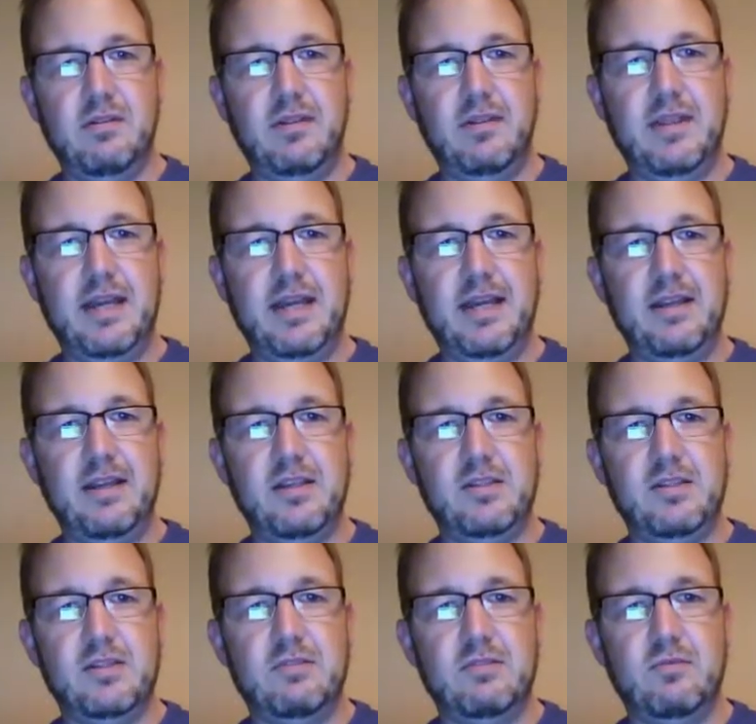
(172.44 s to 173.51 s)
That is
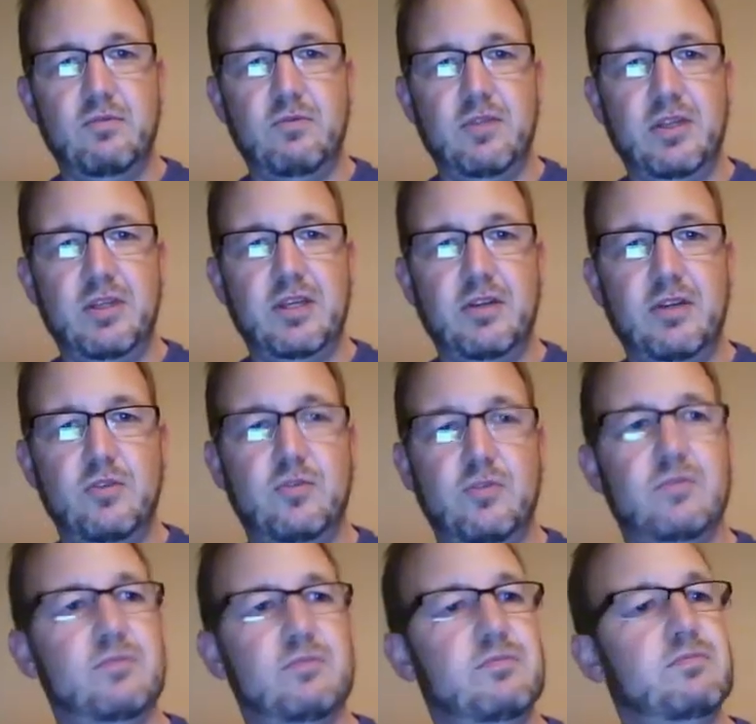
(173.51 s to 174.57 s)
really kind of cool.
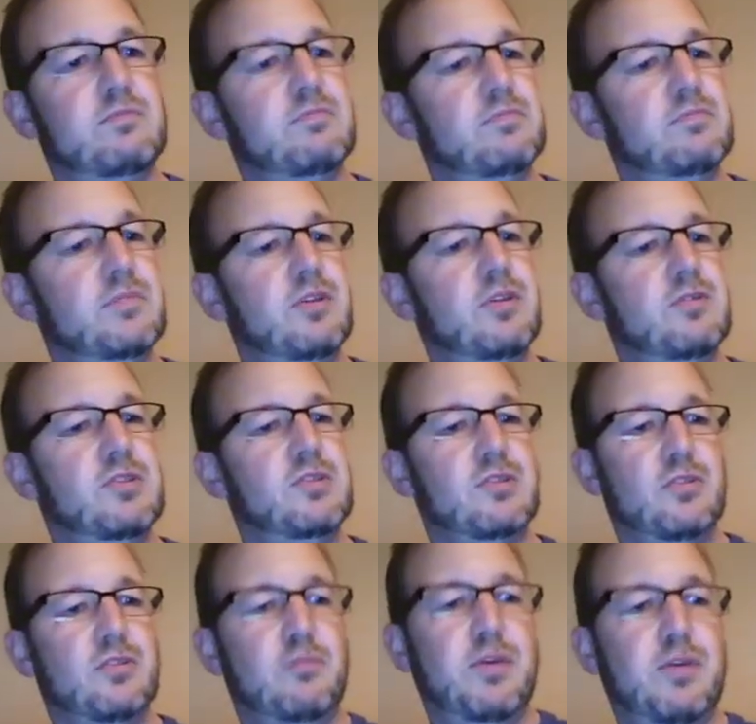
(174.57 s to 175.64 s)
So just a
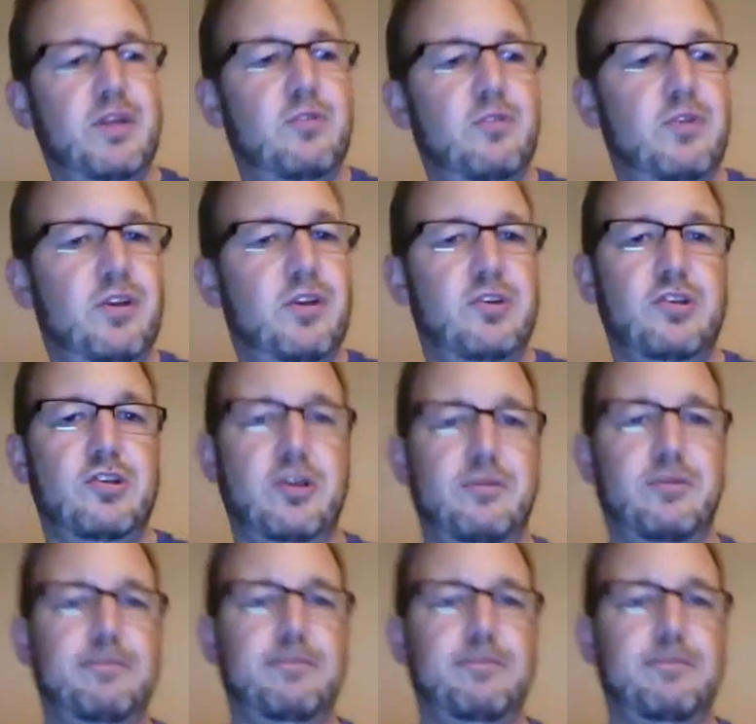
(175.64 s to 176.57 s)
little button to wear on the shirt.